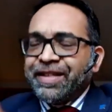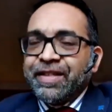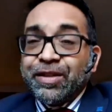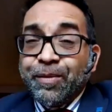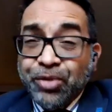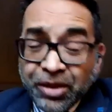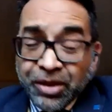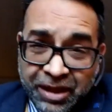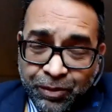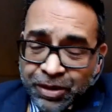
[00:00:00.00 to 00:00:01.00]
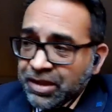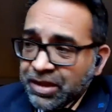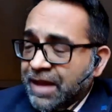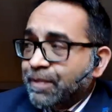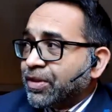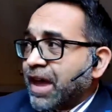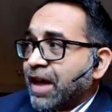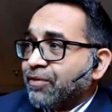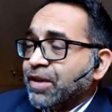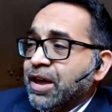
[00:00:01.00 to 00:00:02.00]
to this opportunity, which seems to
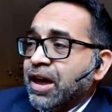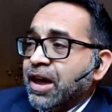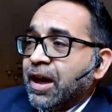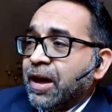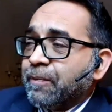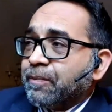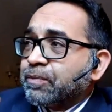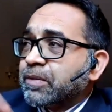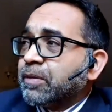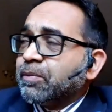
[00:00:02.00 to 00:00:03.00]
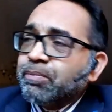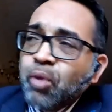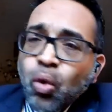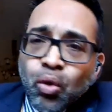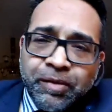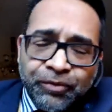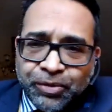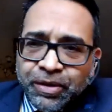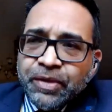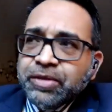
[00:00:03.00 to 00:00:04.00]
have more
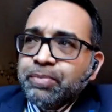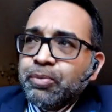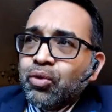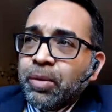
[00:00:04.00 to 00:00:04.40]
influence, more